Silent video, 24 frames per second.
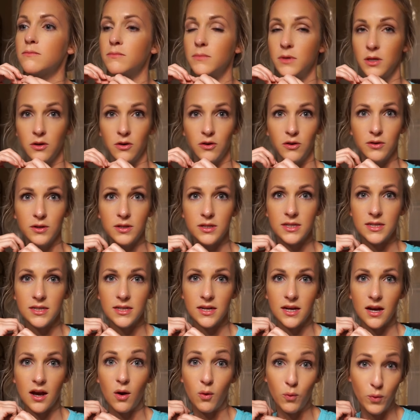meals
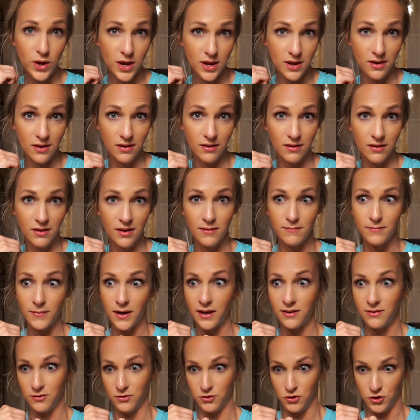a week in
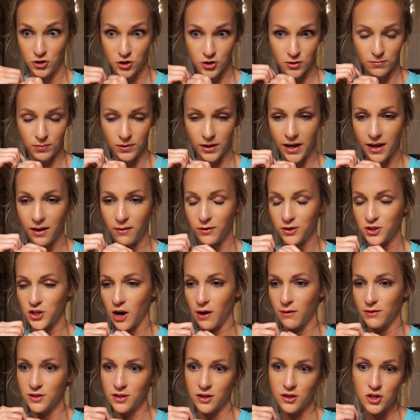my nutrition plan, which
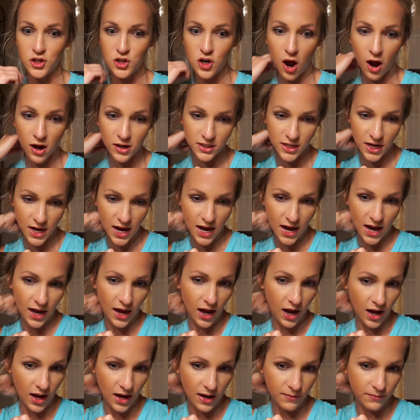I was, like, shocked.
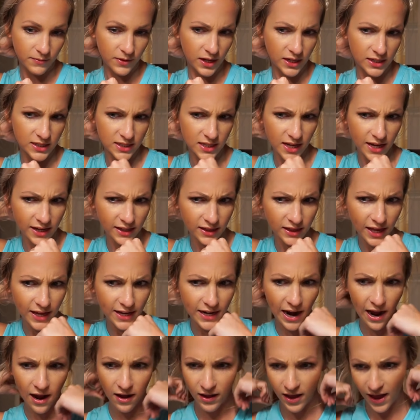It's, like,
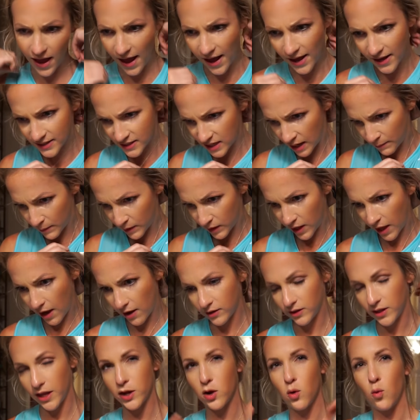laid out as I'm
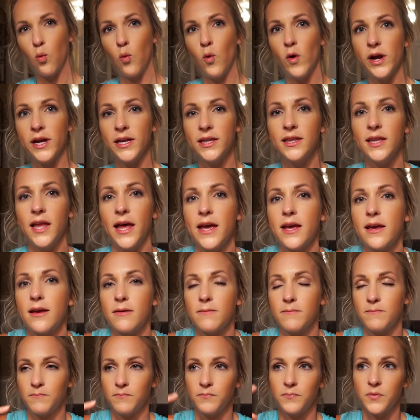allowed, like, one, like
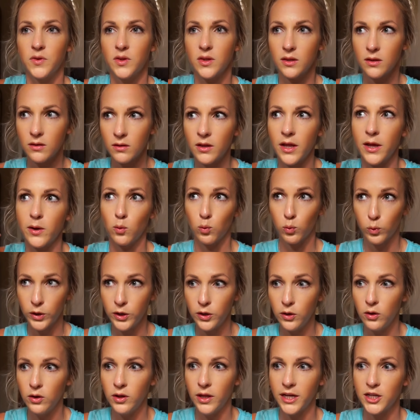
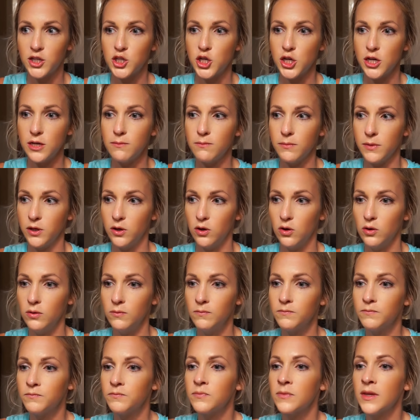real, like, cheat
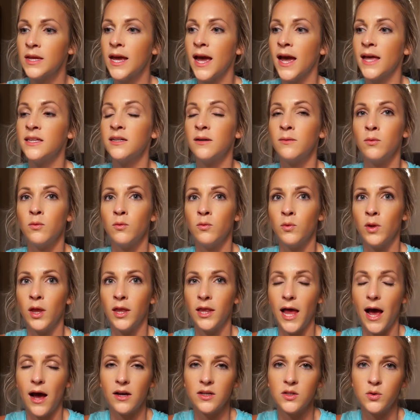meal, and I'm
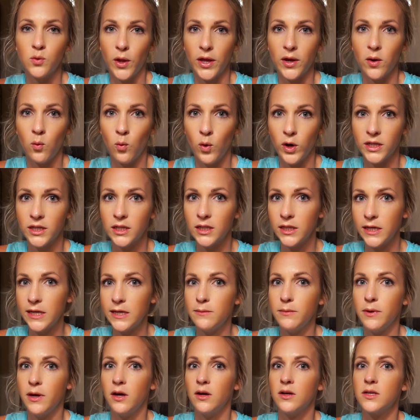allowed, like, one
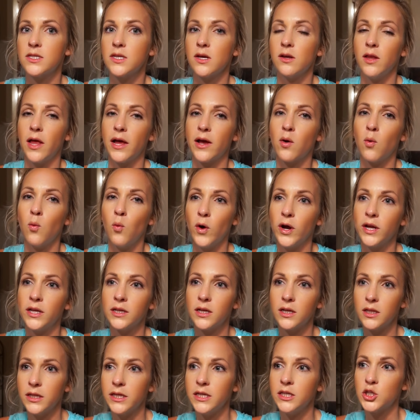clean meal. So, like,
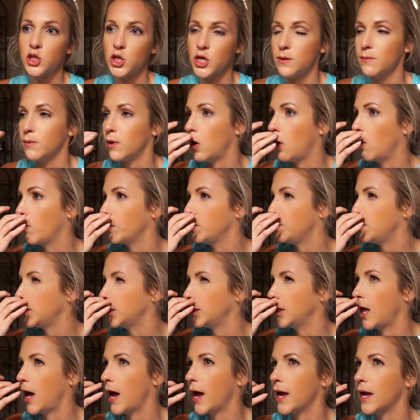one clean cheat meal would
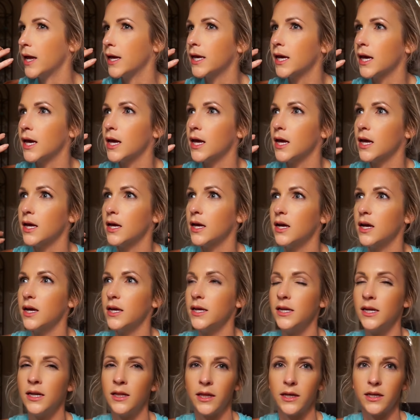be, like,
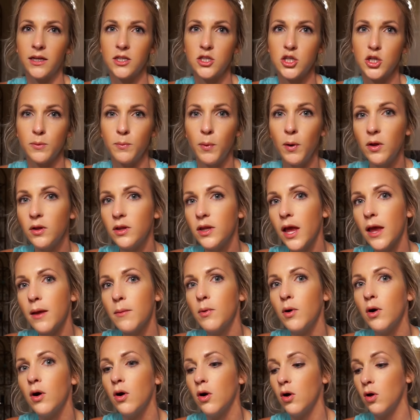eating, like, a
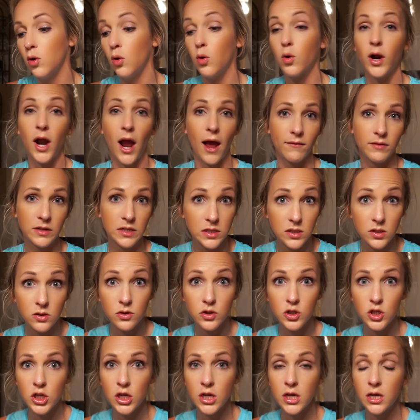Chipotle bowl or having
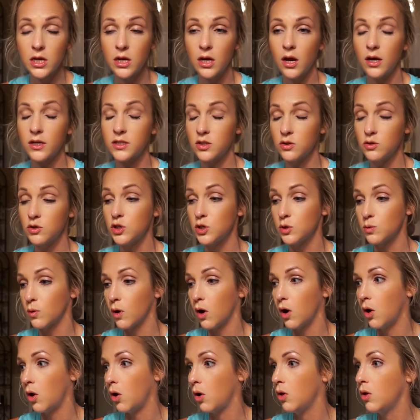sushi, a sushi
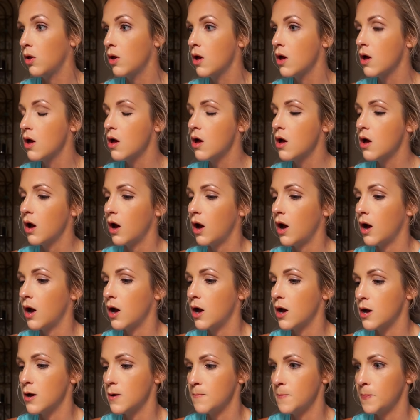roll,
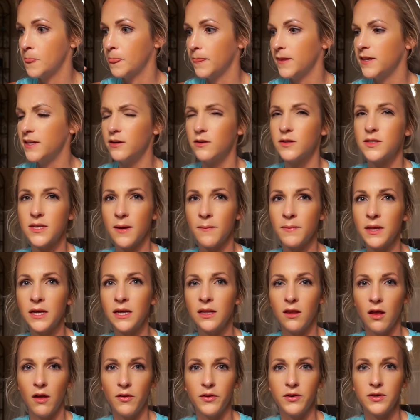you know, something
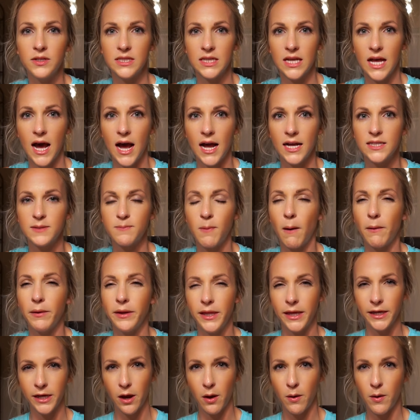along those lines. Probably,
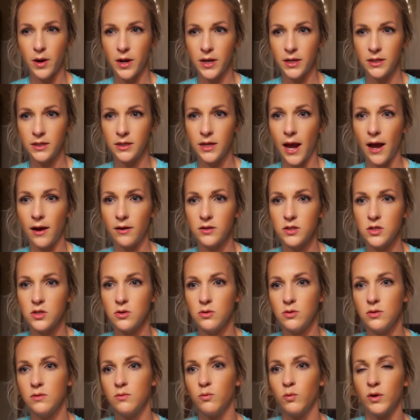like, going out
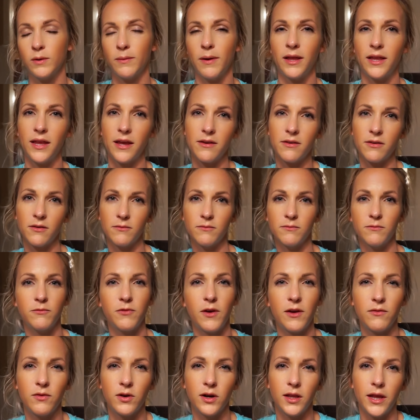to one of my, like,
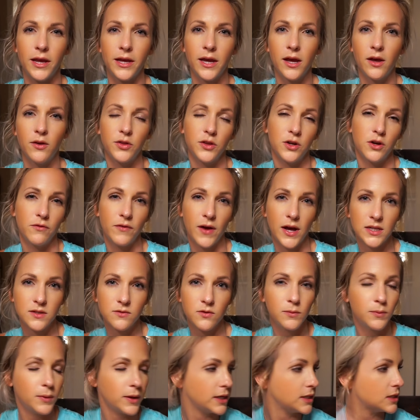favorite, like, healthier fast
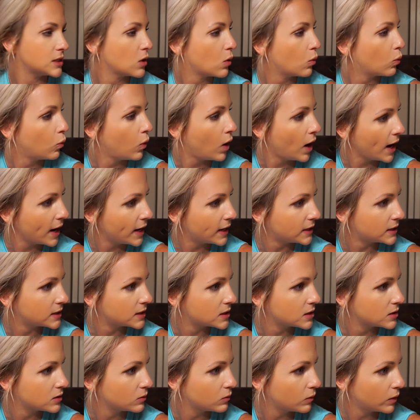food place.
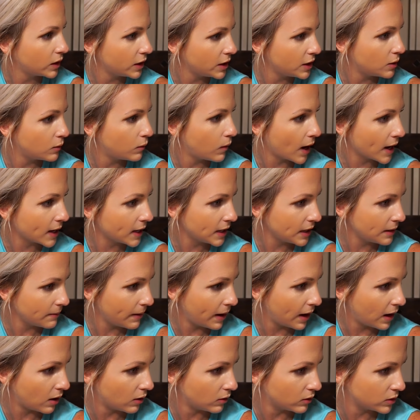What? What are you whining
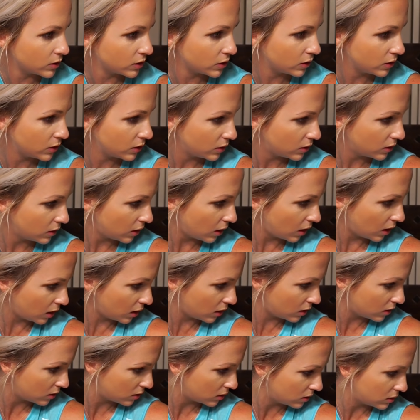about?
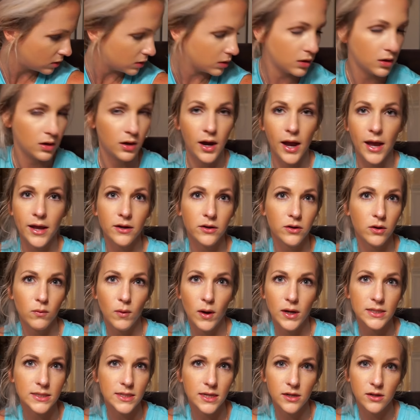Huh? I don't know
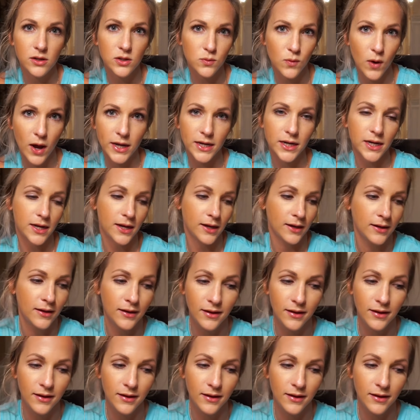why Slater's whining.